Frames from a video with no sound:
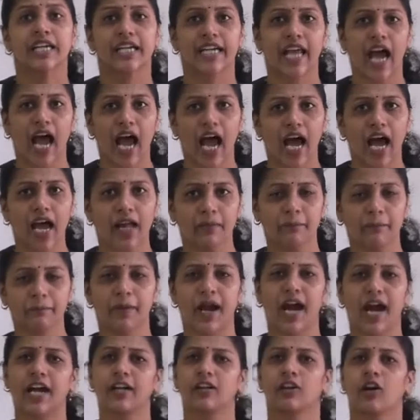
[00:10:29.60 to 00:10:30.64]
dark
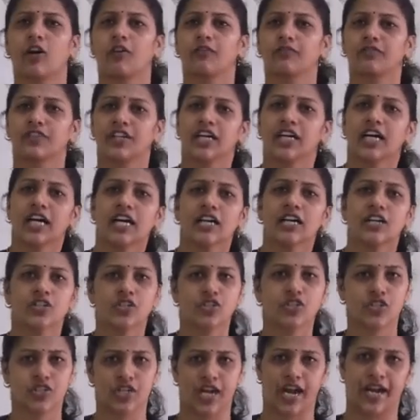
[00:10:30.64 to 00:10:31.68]
part of the
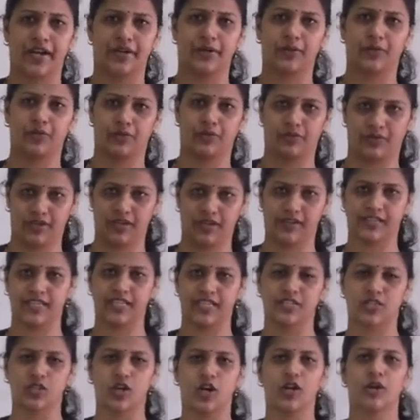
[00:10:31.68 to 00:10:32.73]
shadow.
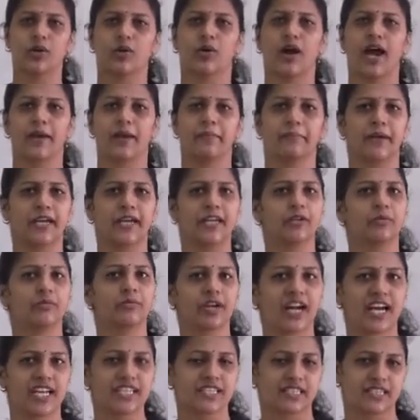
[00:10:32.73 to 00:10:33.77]
Yes or no? And
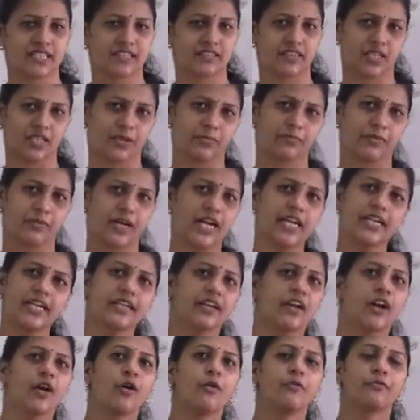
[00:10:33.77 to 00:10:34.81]
penumbra is nothing but
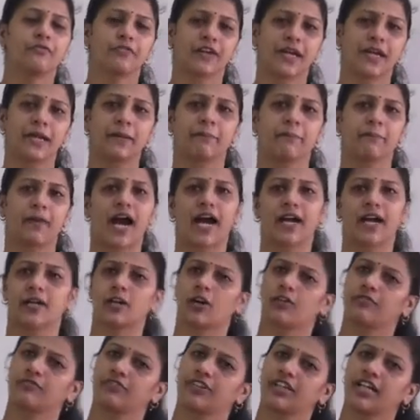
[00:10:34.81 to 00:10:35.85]
faint part
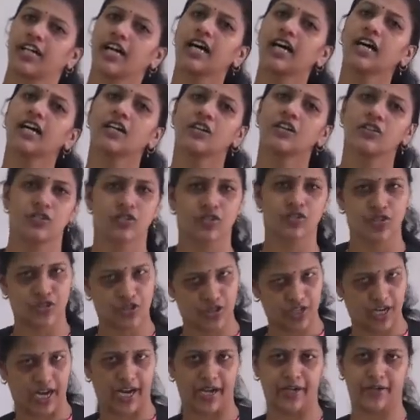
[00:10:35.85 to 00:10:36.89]
of the
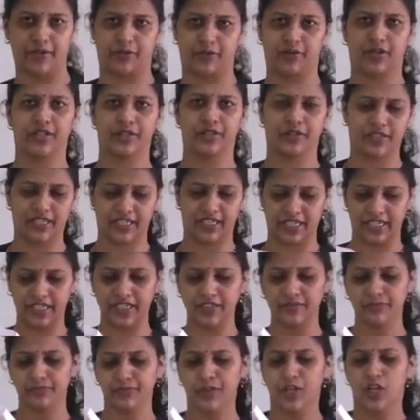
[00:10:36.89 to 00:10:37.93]
shadow. Are you getting?
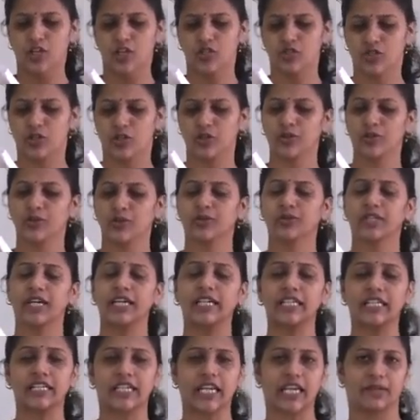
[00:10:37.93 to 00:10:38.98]
So due to the
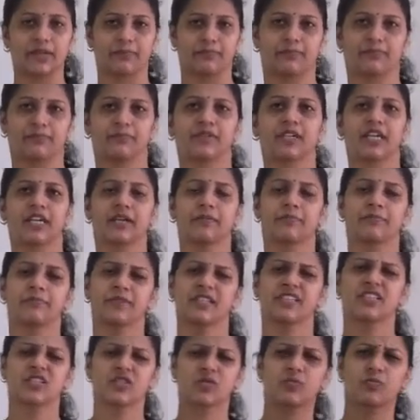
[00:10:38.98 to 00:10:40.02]
tip, tip
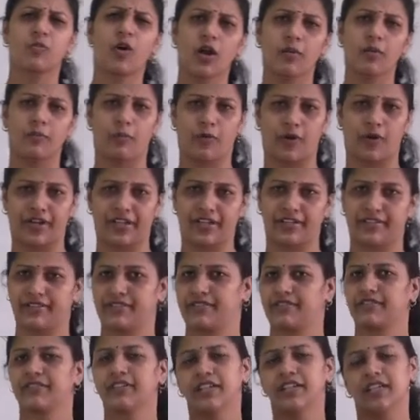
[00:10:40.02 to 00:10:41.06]
means small point,
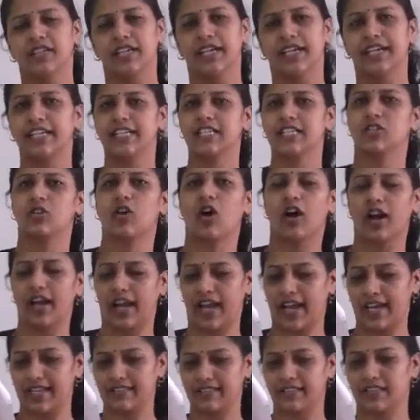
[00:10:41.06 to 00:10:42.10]
it is called
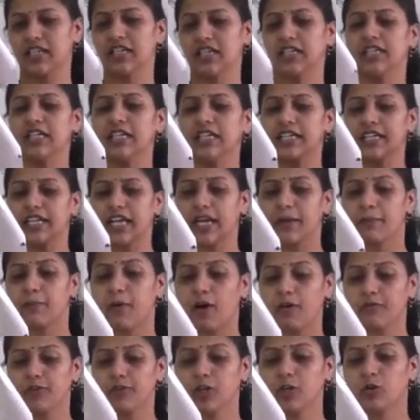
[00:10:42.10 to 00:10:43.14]
as a tip
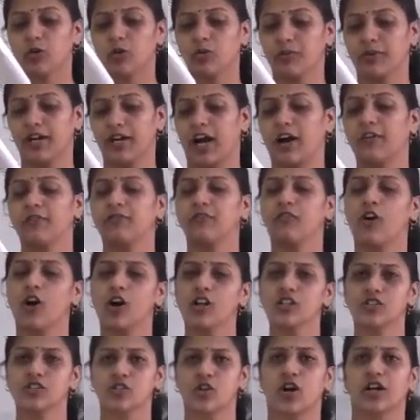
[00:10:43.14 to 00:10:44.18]
of the umbra
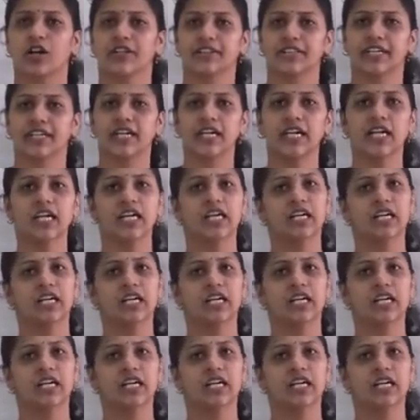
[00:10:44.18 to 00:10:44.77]
falls on the